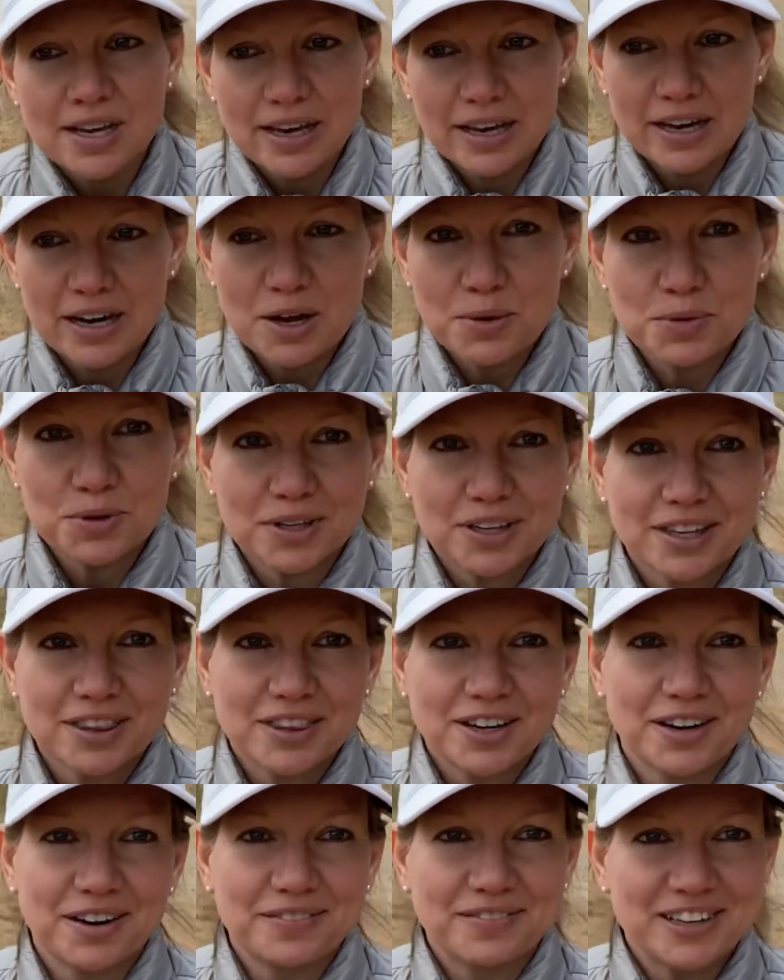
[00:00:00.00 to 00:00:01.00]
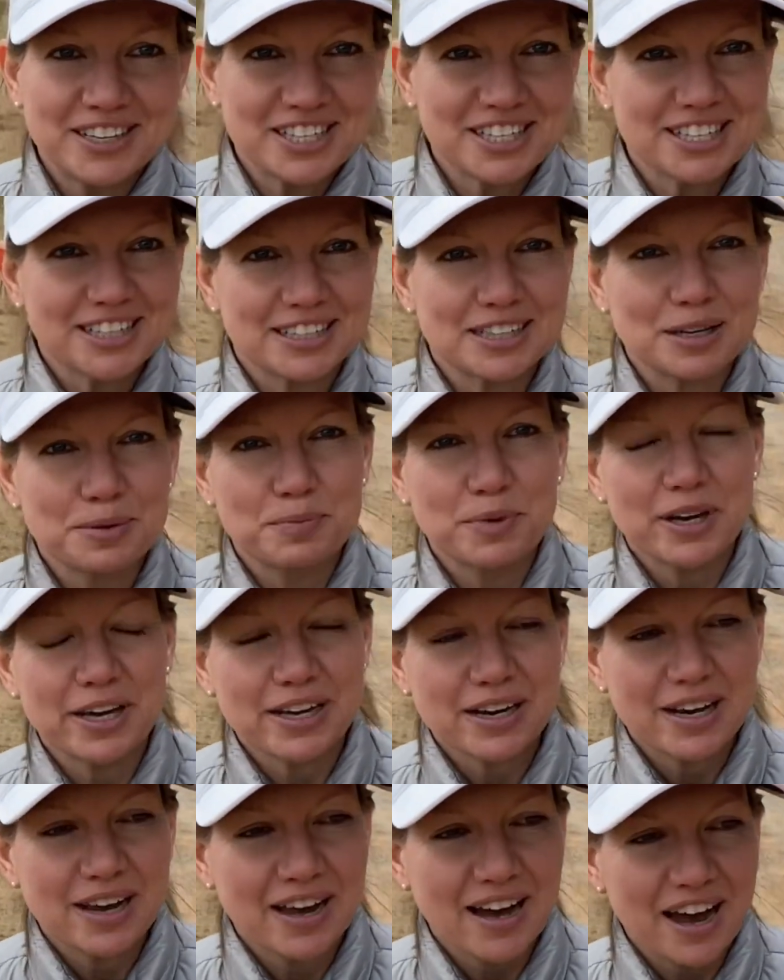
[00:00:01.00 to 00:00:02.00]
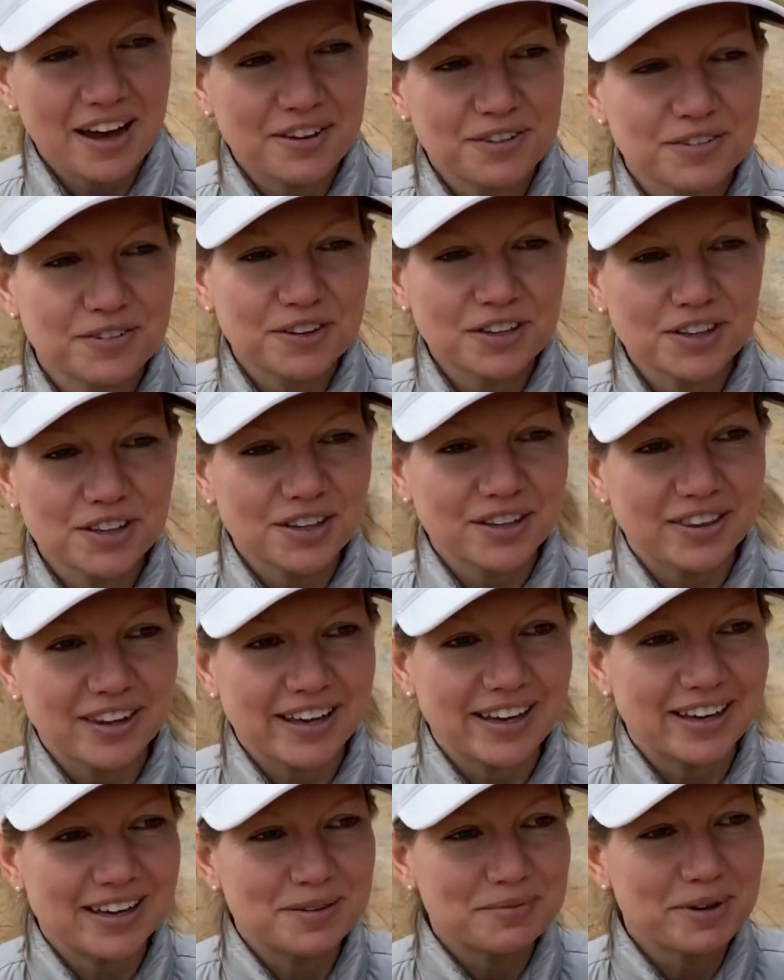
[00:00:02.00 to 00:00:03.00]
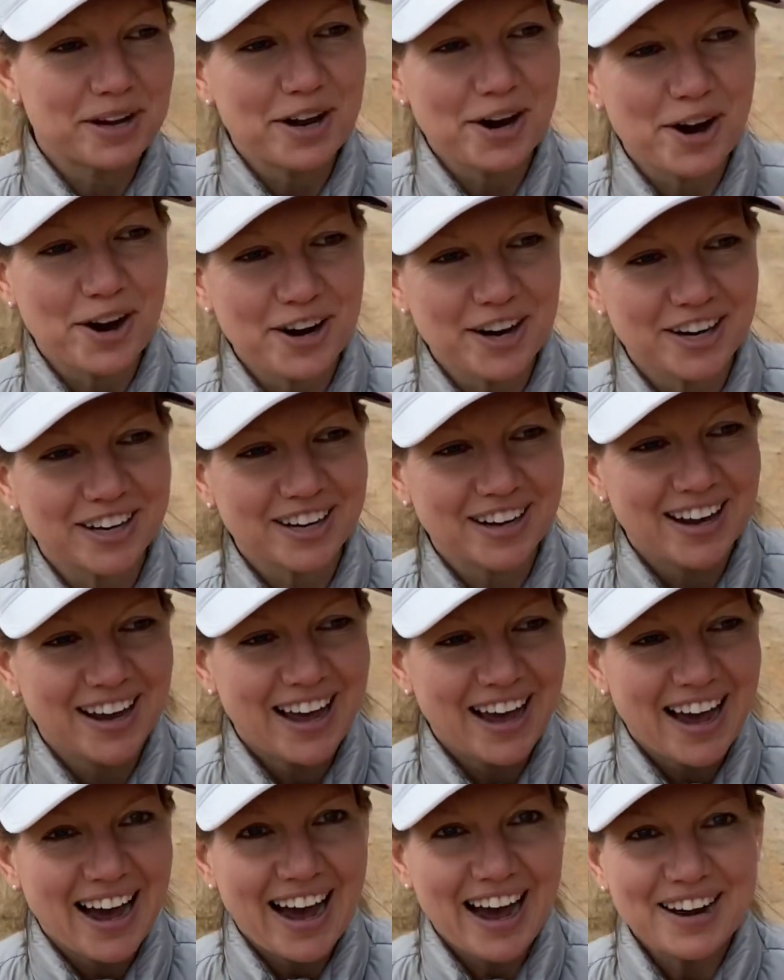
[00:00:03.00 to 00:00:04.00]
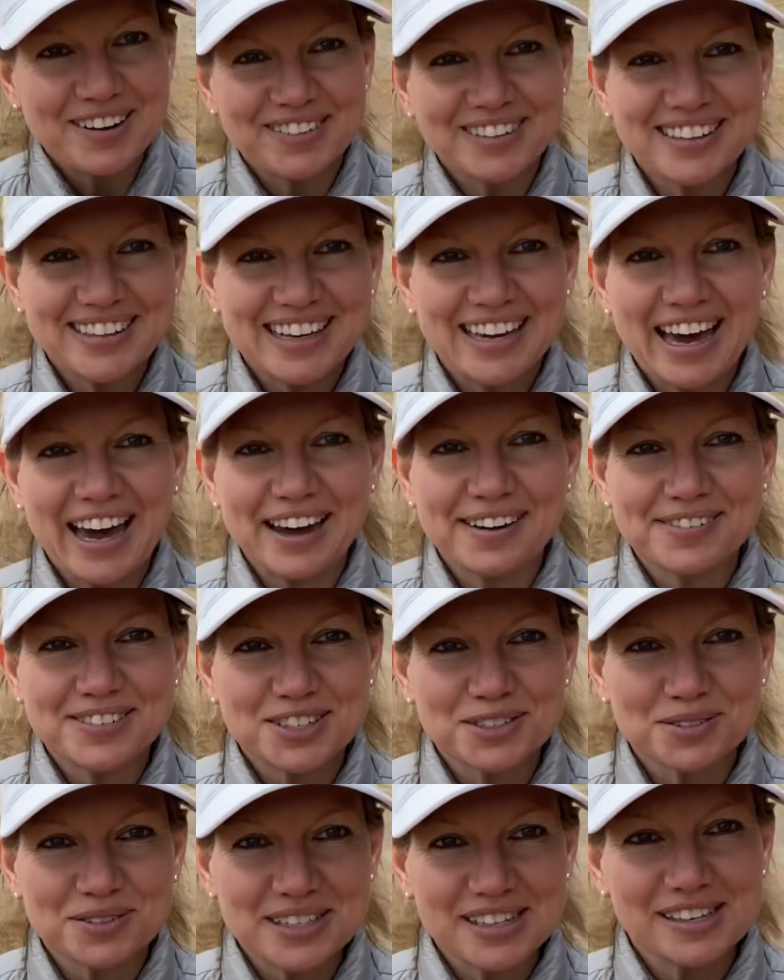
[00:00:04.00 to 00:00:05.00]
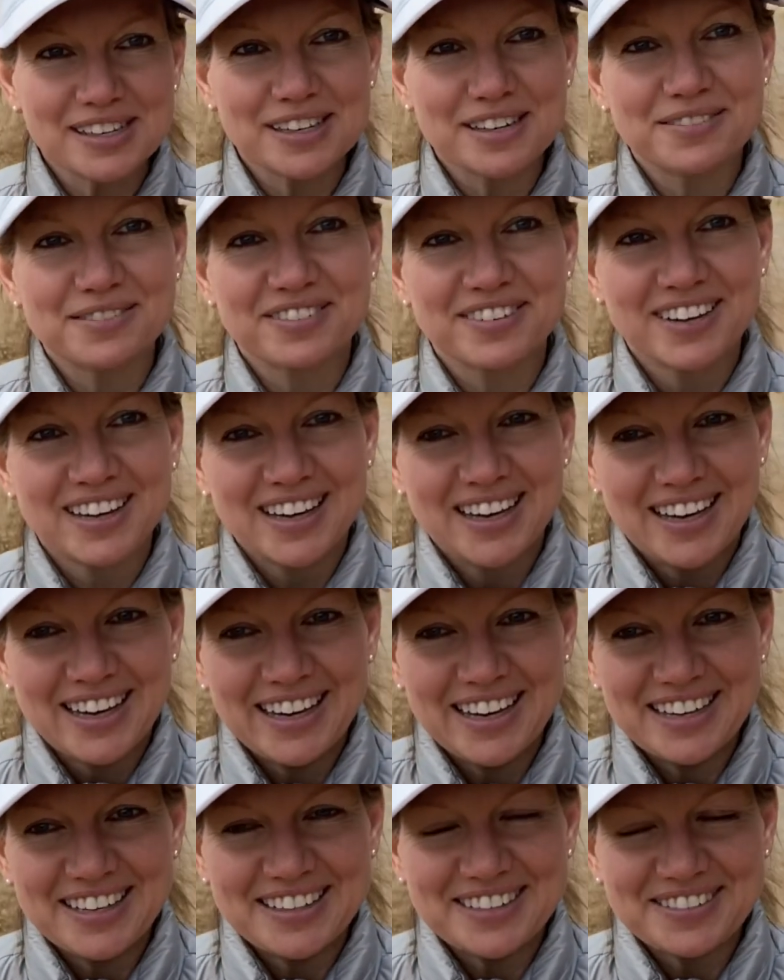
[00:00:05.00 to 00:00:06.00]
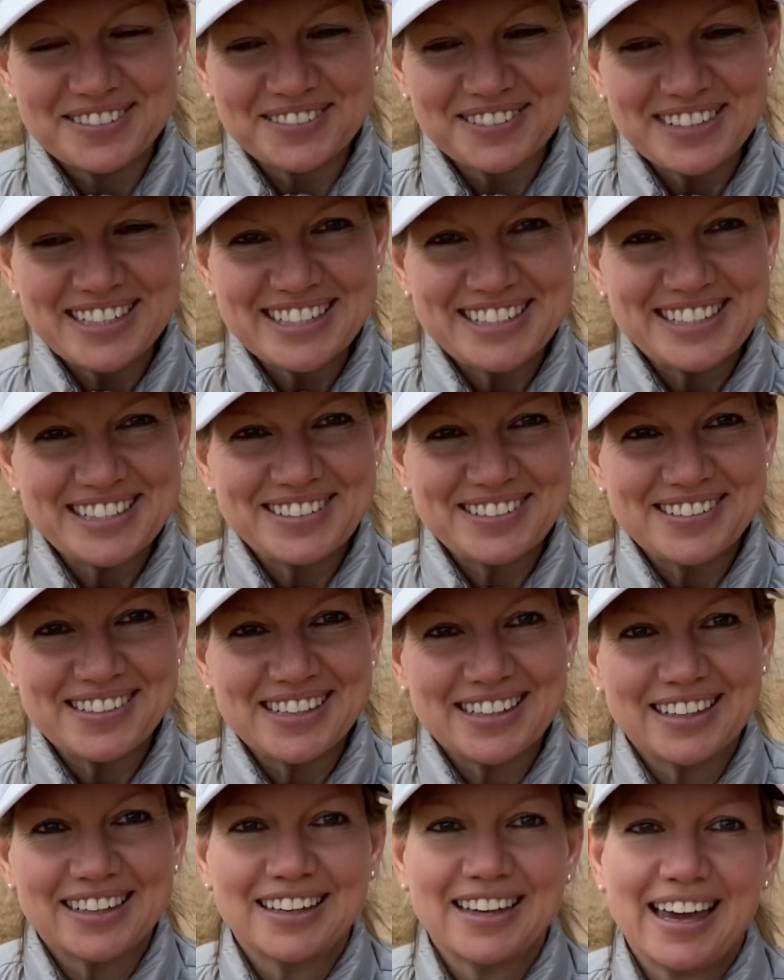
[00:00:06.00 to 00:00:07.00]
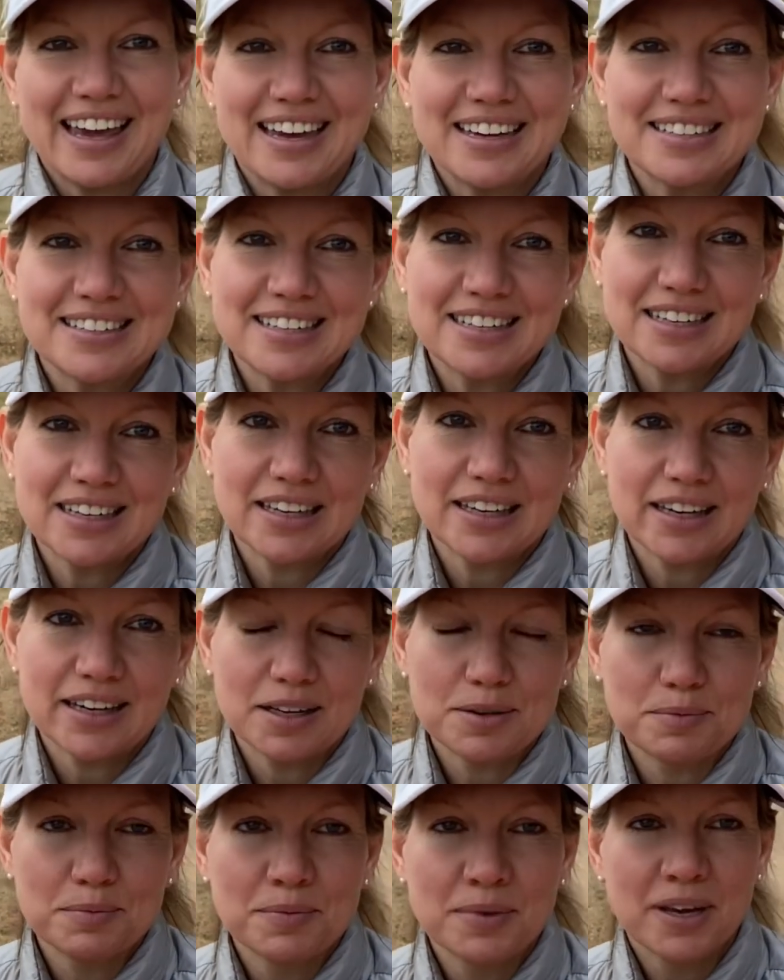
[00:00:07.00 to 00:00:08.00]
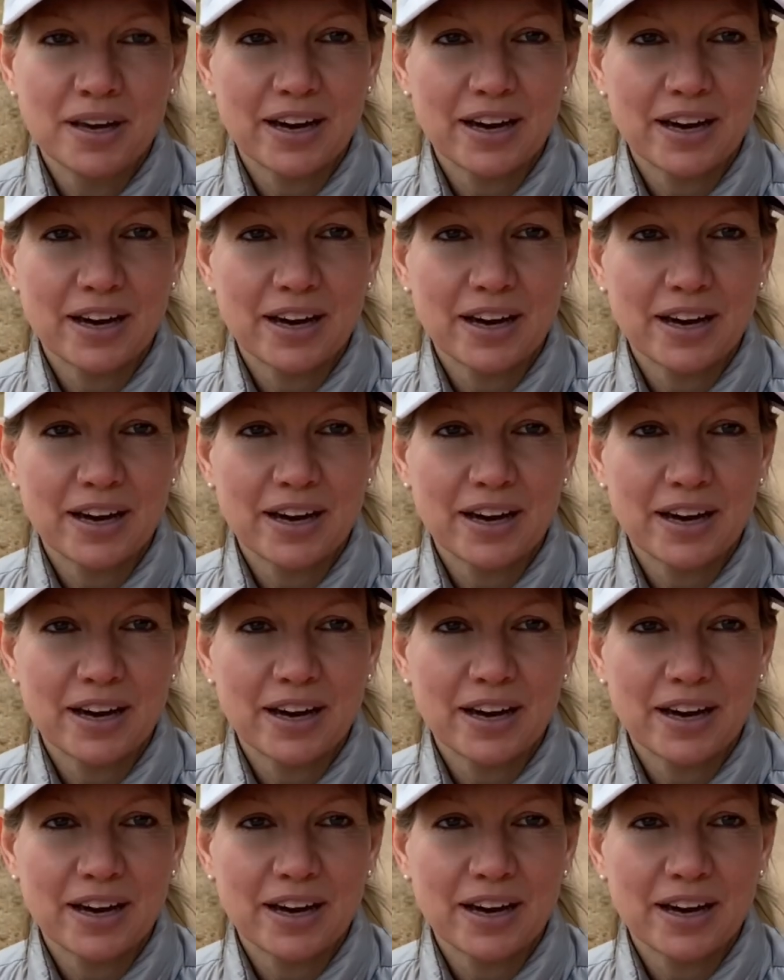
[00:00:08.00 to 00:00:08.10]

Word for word: And I will get there eventually, but I feel that in my heart, I really have to relive and redo the AT again.